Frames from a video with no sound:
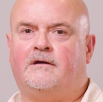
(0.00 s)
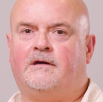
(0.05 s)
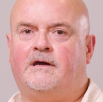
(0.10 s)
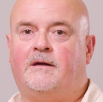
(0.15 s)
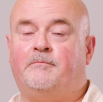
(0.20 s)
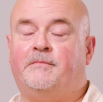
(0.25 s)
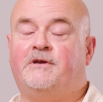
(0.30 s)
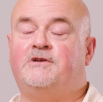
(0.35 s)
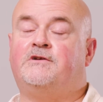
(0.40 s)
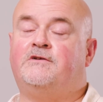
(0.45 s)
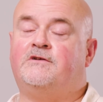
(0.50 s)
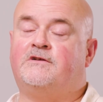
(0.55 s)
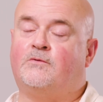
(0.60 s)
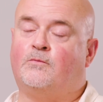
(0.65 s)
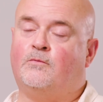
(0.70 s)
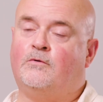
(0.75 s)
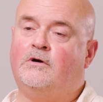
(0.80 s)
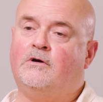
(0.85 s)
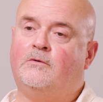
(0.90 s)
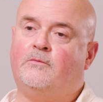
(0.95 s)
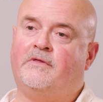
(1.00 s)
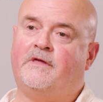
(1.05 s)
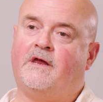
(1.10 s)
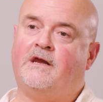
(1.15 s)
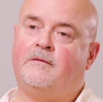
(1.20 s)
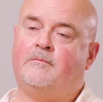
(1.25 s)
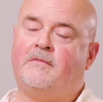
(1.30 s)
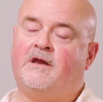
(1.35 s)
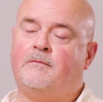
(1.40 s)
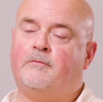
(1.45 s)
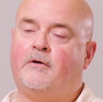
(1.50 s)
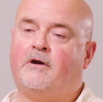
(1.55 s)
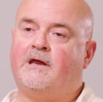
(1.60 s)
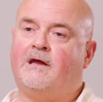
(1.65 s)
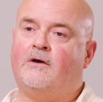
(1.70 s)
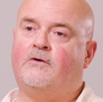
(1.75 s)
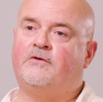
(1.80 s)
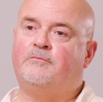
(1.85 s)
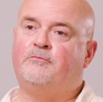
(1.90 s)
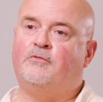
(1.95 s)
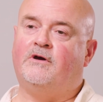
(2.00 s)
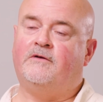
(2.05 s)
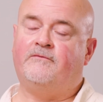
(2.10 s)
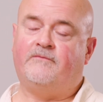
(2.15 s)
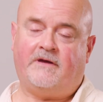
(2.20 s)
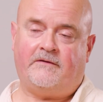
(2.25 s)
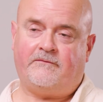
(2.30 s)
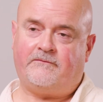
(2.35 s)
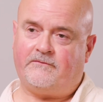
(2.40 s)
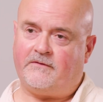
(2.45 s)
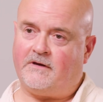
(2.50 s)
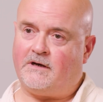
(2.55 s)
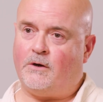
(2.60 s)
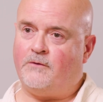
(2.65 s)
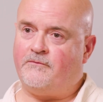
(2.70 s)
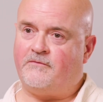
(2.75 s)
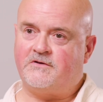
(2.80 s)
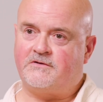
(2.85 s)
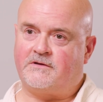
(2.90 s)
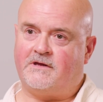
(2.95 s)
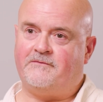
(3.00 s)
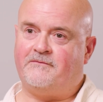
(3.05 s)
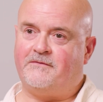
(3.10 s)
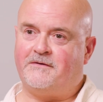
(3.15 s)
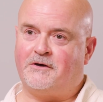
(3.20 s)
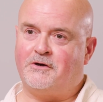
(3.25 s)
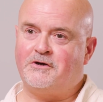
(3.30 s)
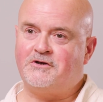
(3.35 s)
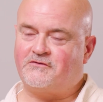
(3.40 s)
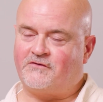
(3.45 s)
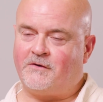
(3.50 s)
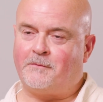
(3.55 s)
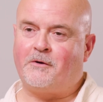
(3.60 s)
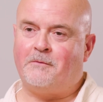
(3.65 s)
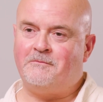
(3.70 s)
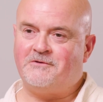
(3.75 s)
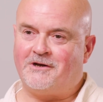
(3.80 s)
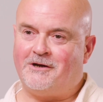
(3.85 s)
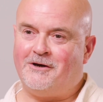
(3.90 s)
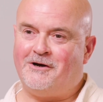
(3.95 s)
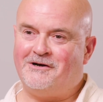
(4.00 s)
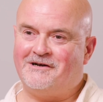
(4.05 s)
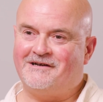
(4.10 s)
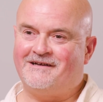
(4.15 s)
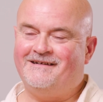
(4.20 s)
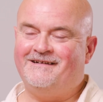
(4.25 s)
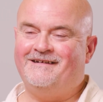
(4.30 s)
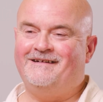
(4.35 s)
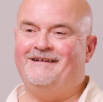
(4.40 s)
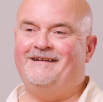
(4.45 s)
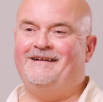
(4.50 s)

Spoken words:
ambitions to work with anybody else, but if a good script comes along